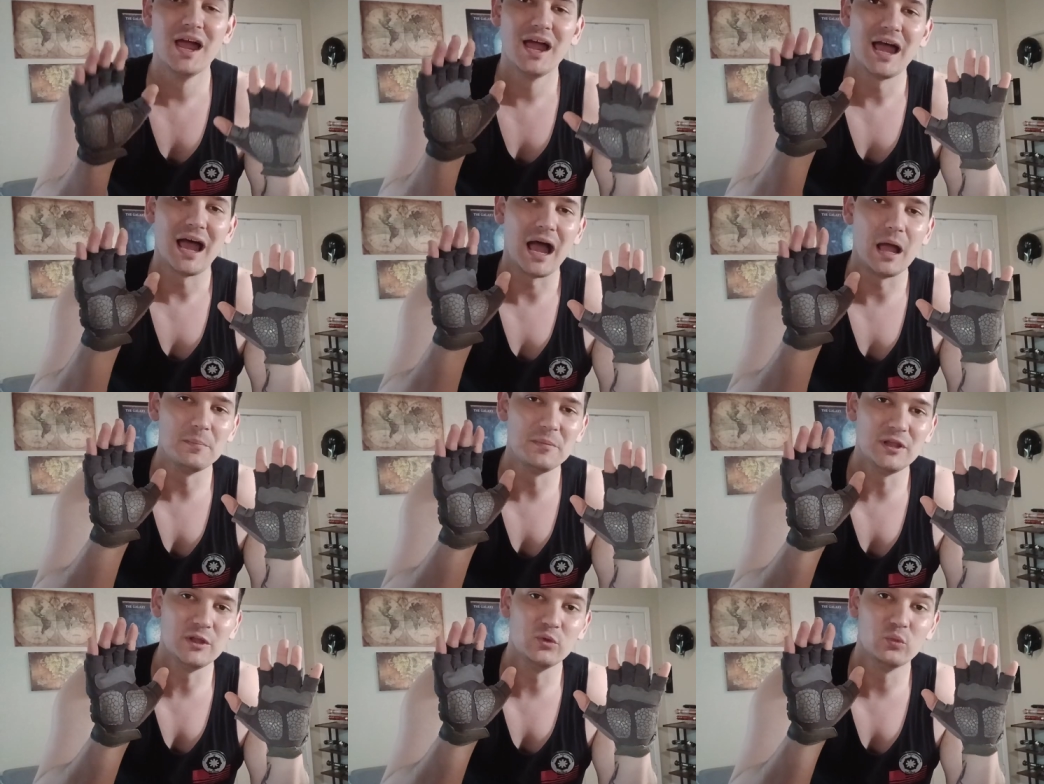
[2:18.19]
I
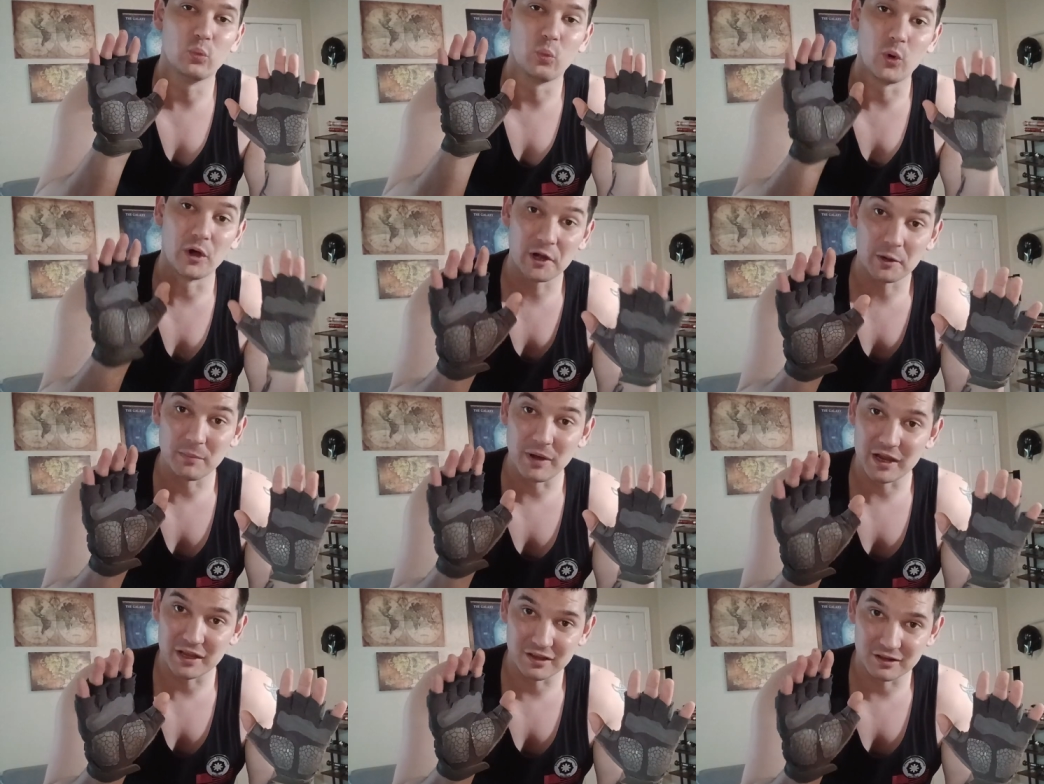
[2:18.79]
mean, what
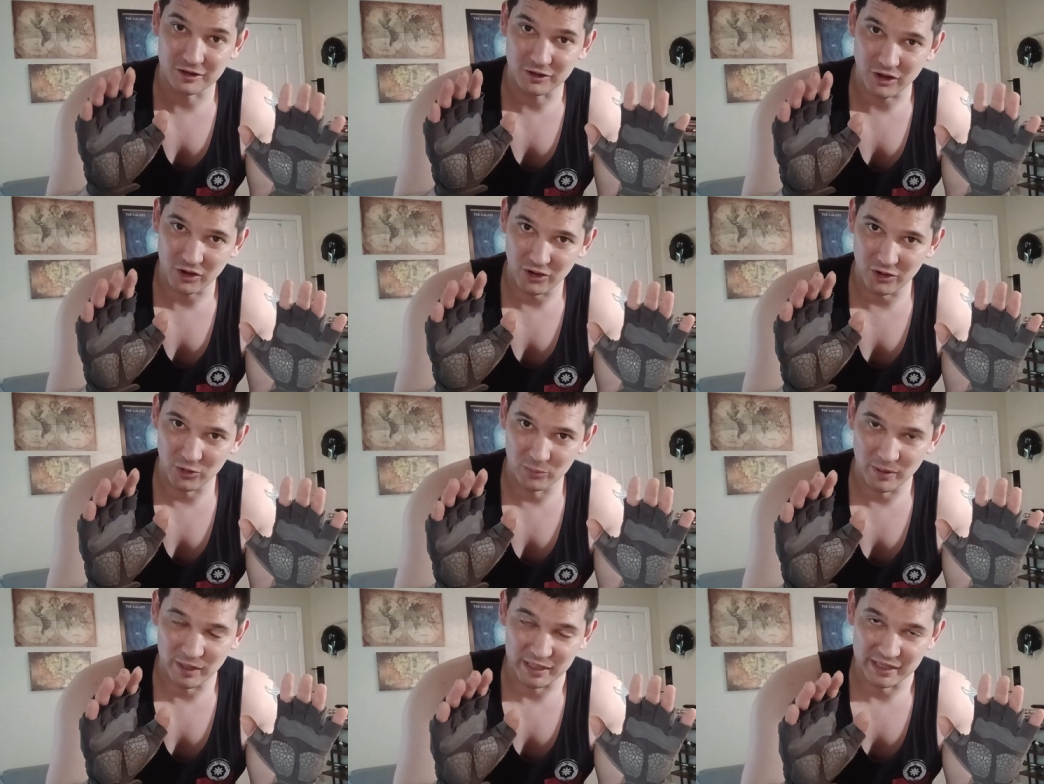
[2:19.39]
am I going to
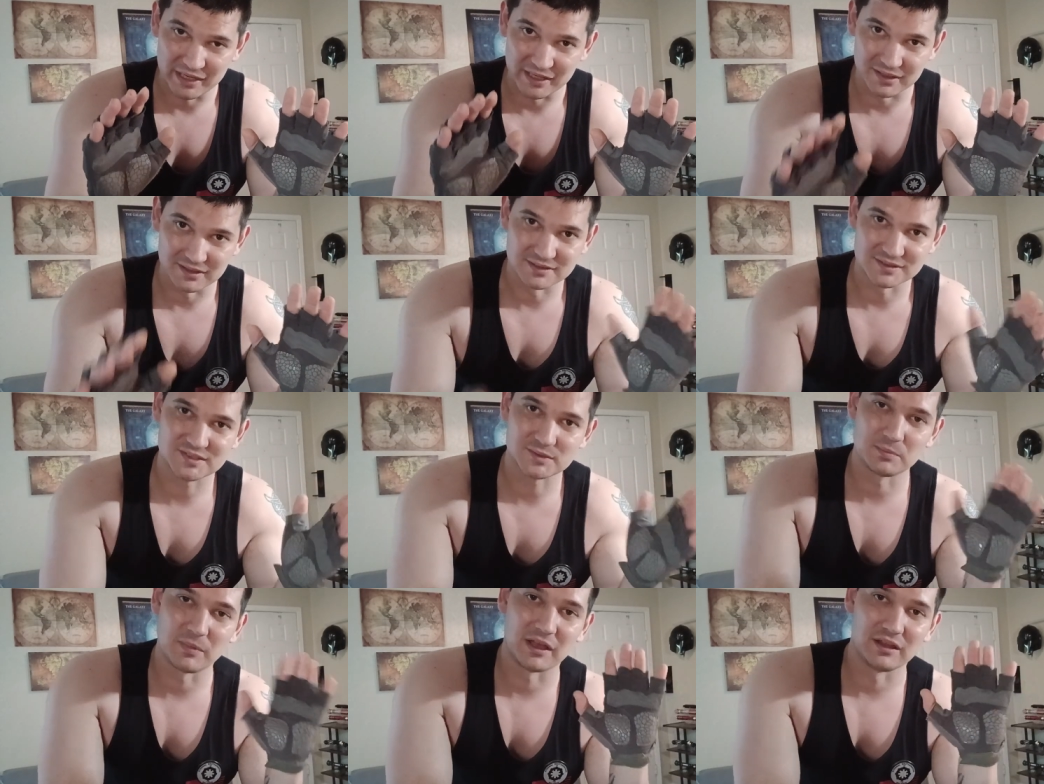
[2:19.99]
call my
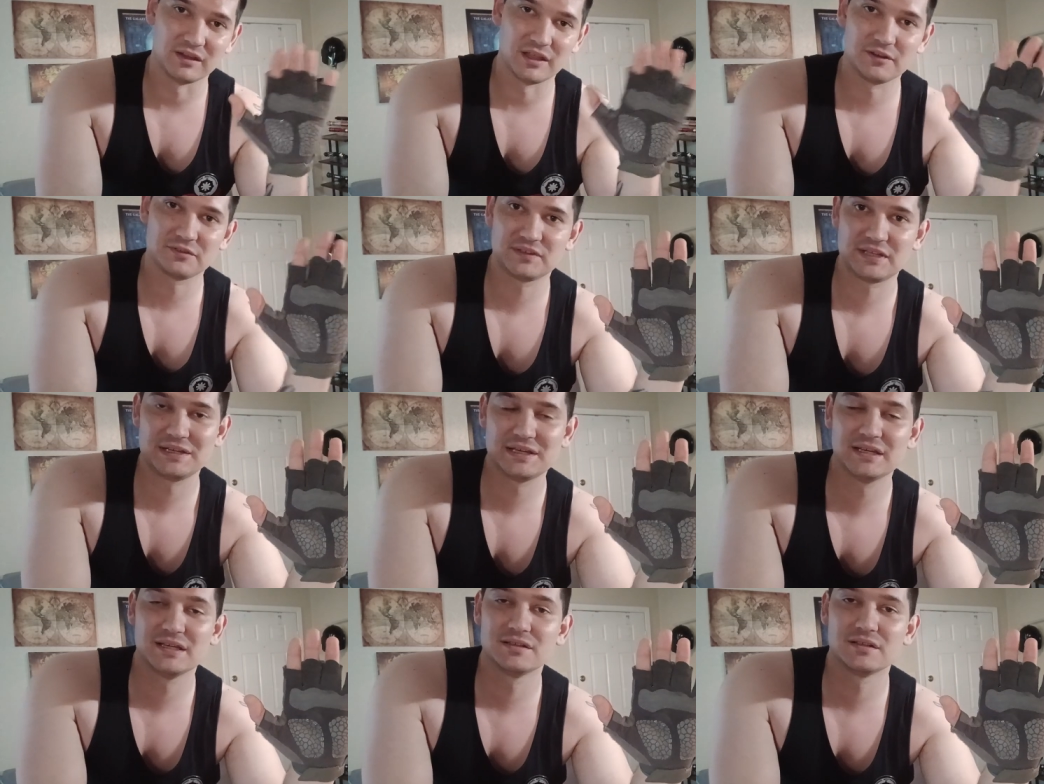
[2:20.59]
hands? My left
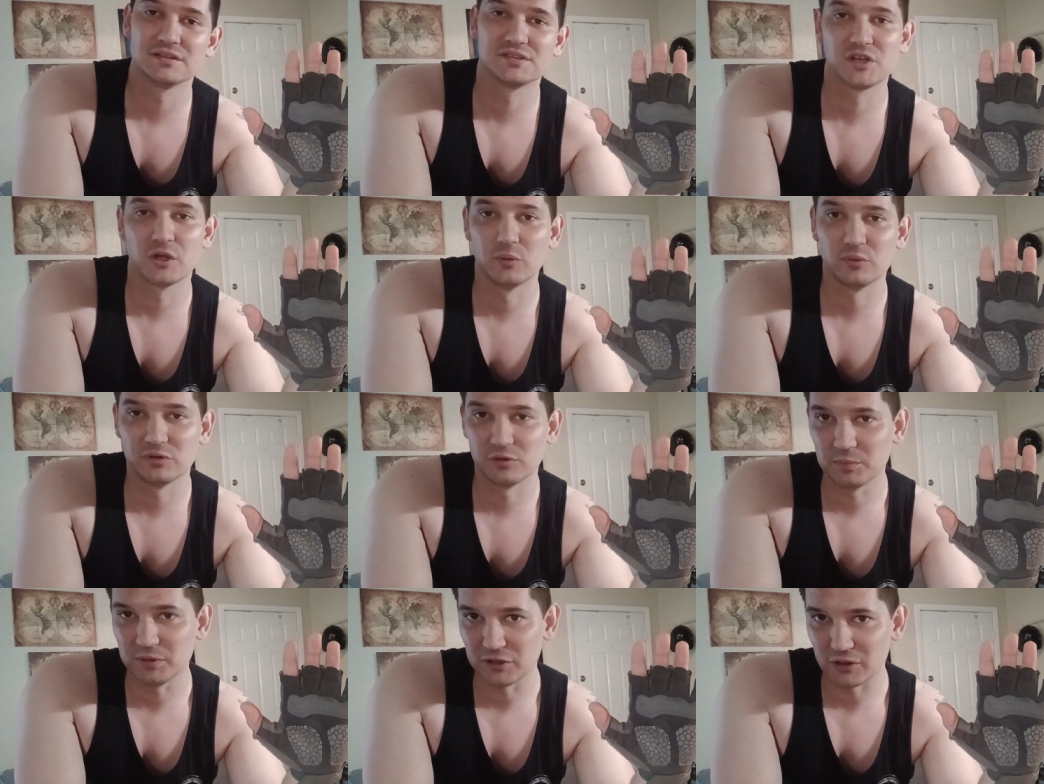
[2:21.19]
hand is
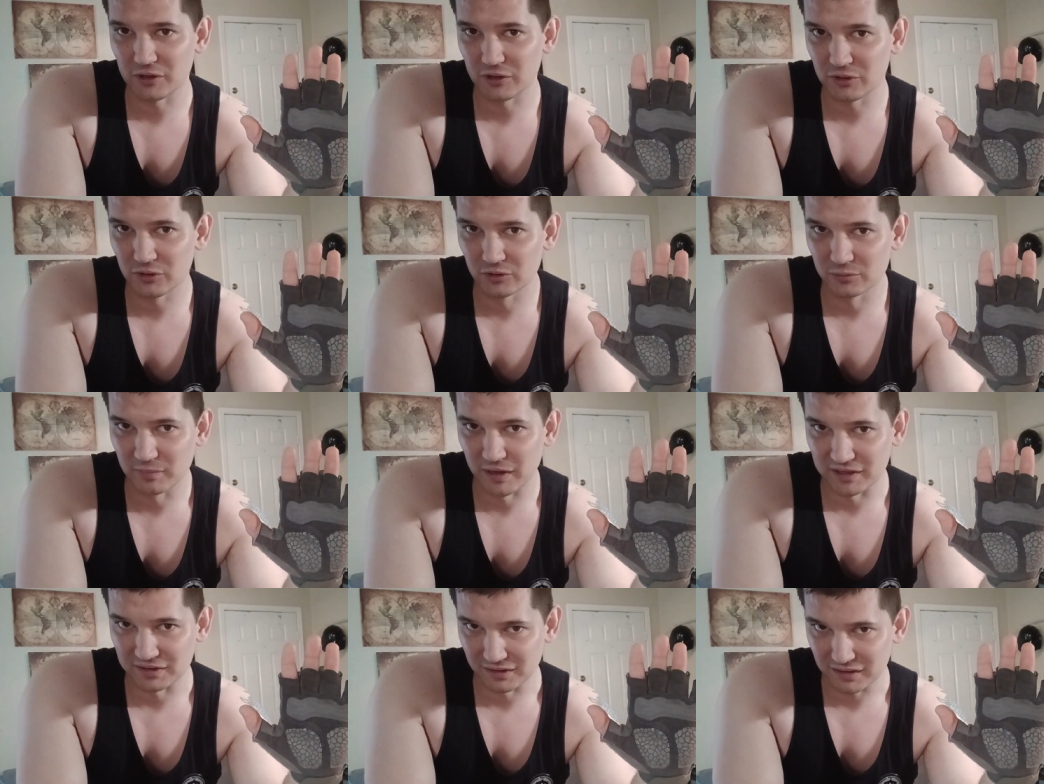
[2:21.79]
going to be called
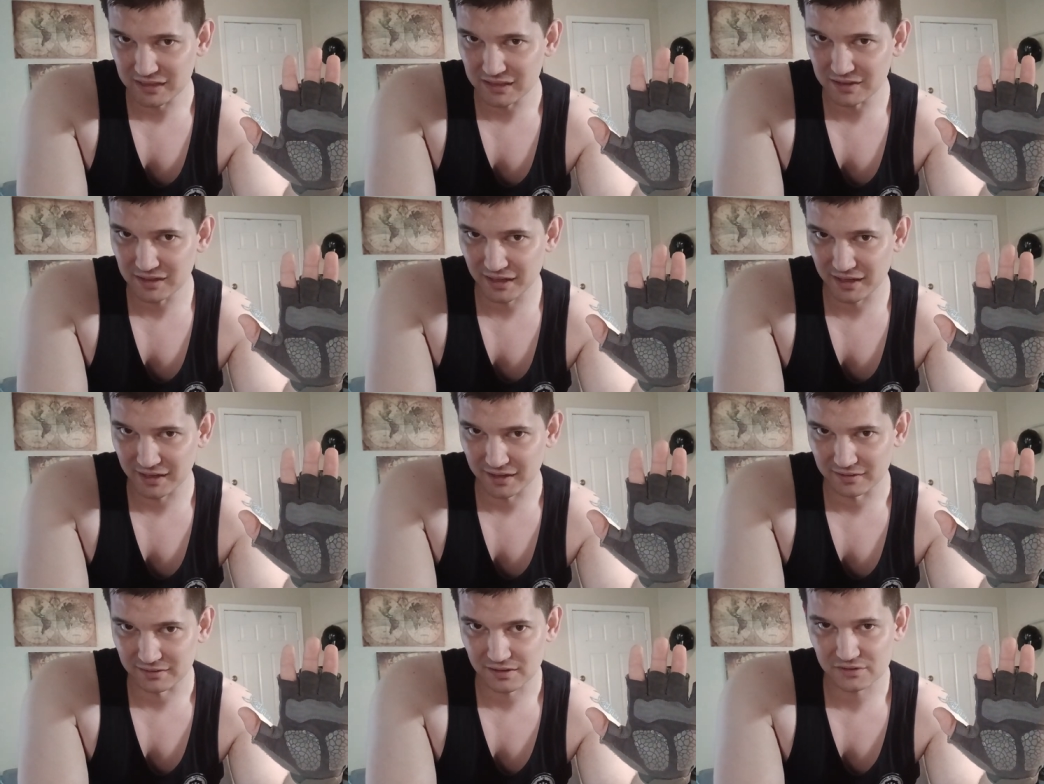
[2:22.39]
my lead
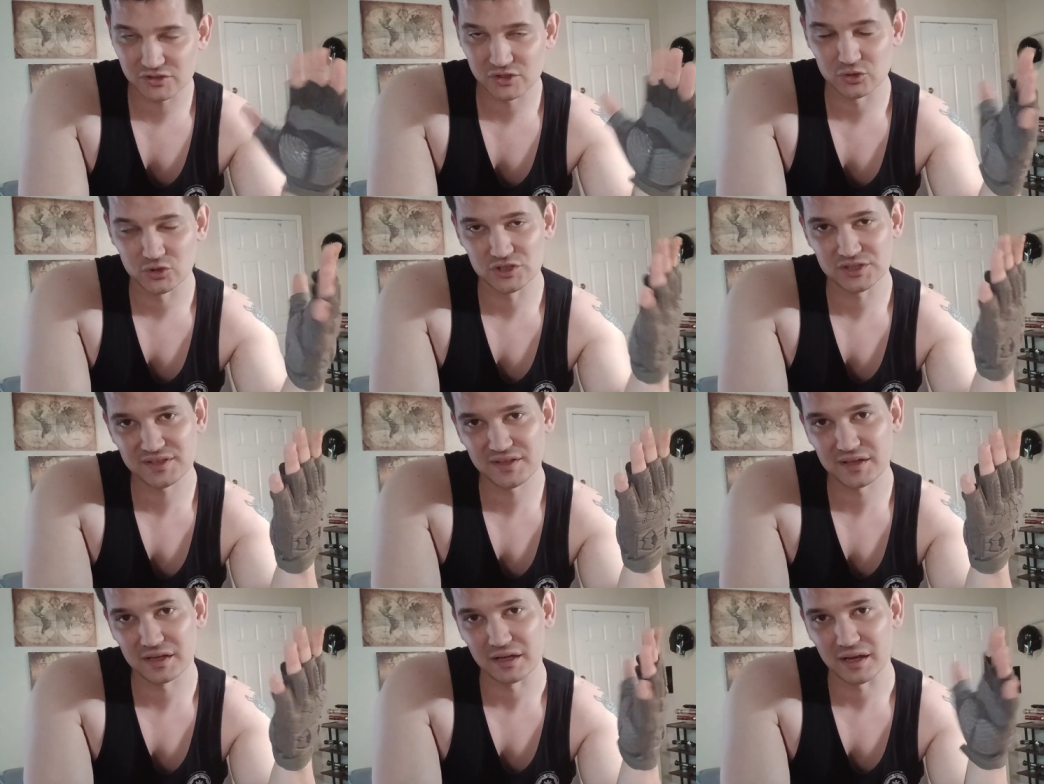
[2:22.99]
hand. So
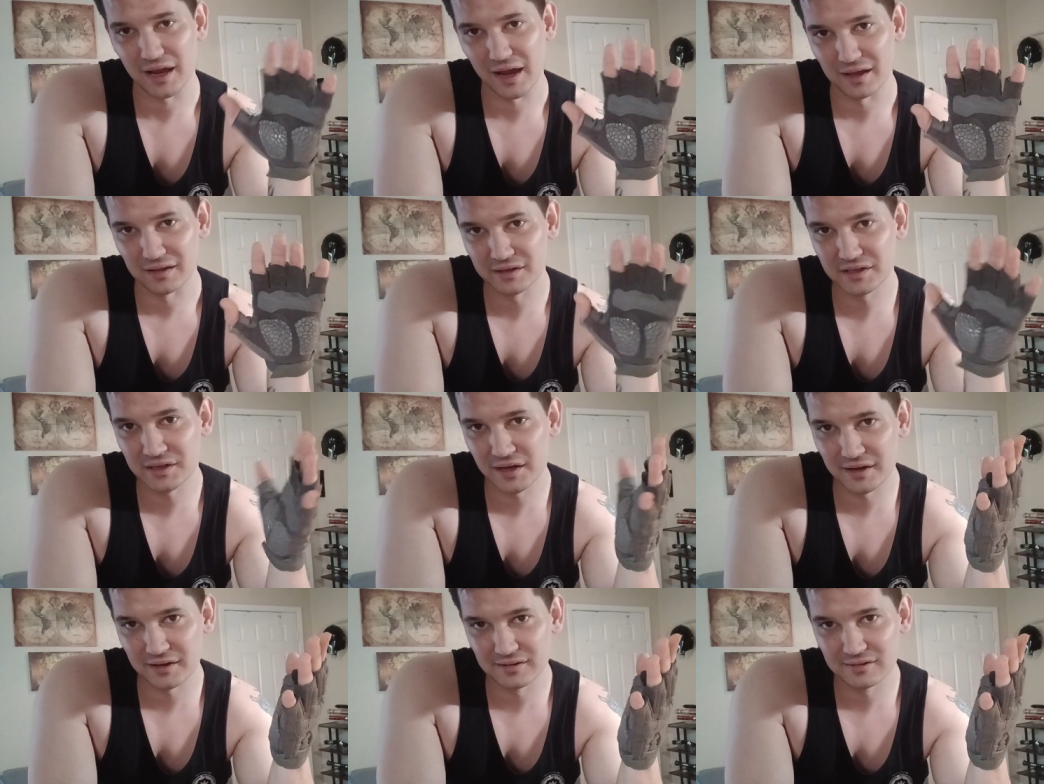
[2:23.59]
just think, L
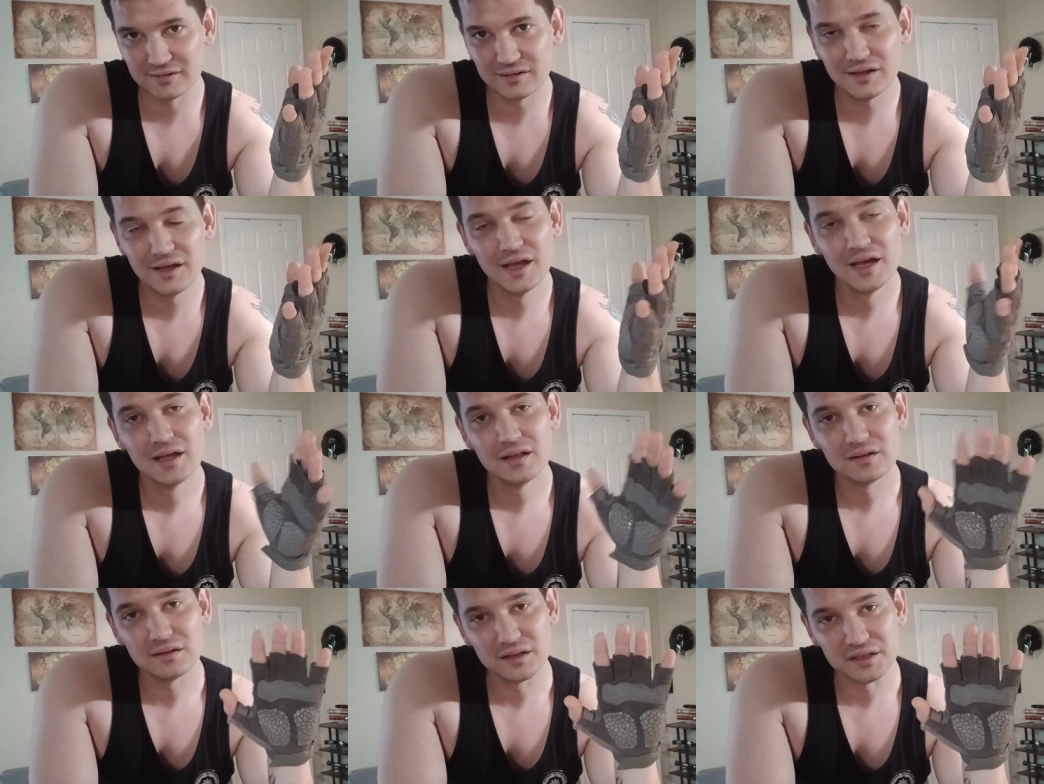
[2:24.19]
and L,
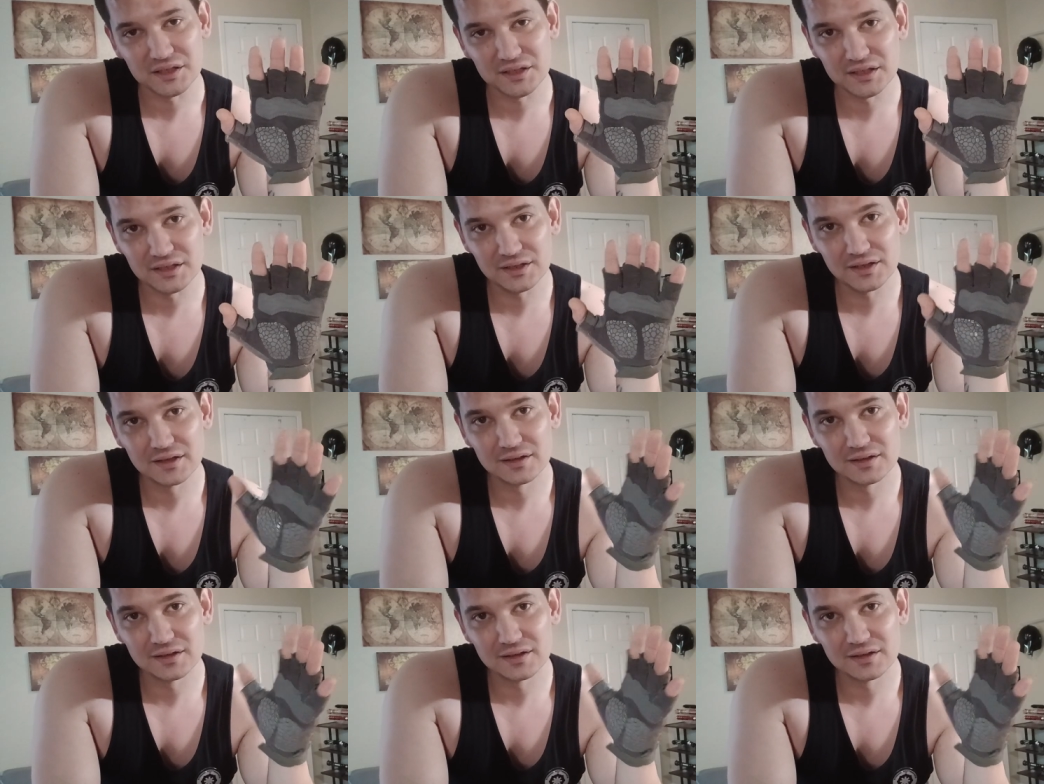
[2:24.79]
lead,